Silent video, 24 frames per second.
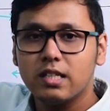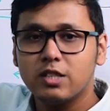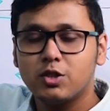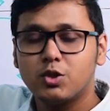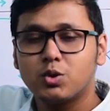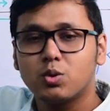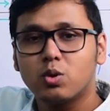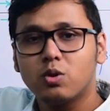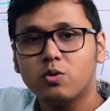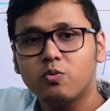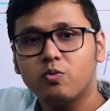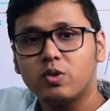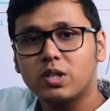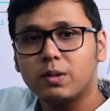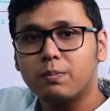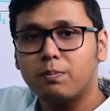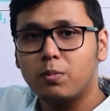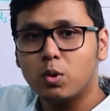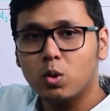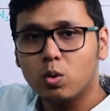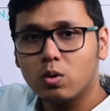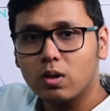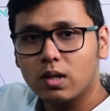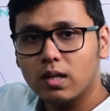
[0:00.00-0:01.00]
is shown with
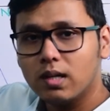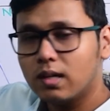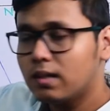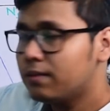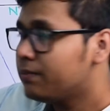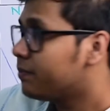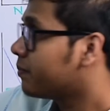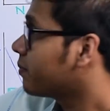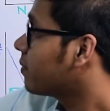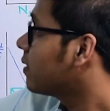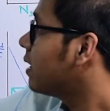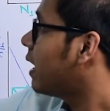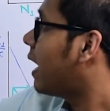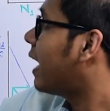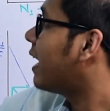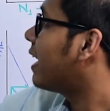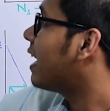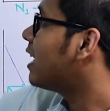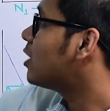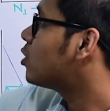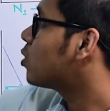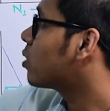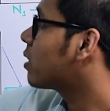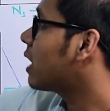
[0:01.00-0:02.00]
blue color and
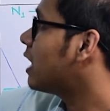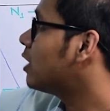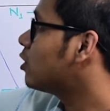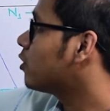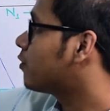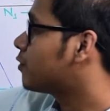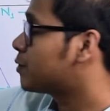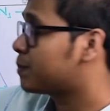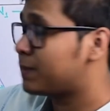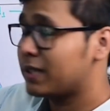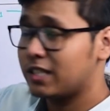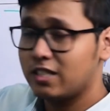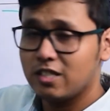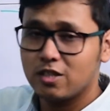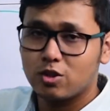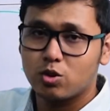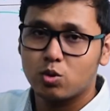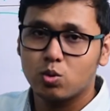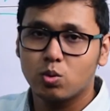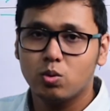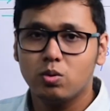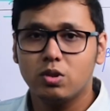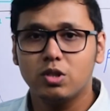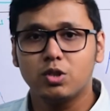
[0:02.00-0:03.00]
isocline of species
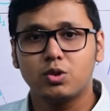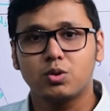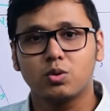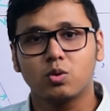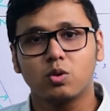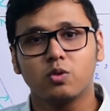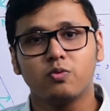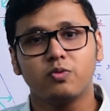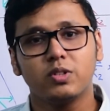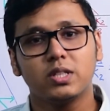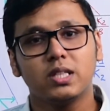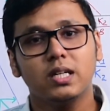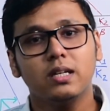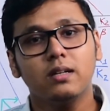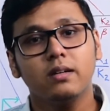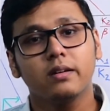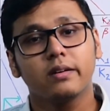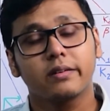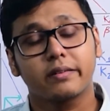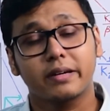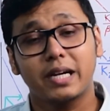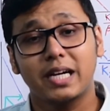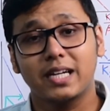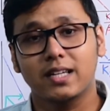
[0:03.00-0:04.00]
two is shown with the
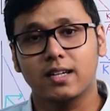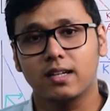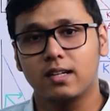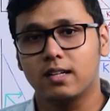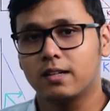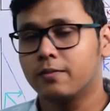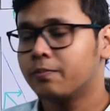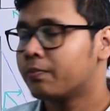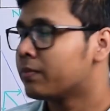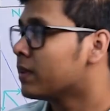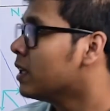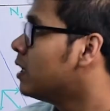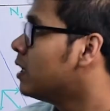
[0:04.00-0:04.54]
red color.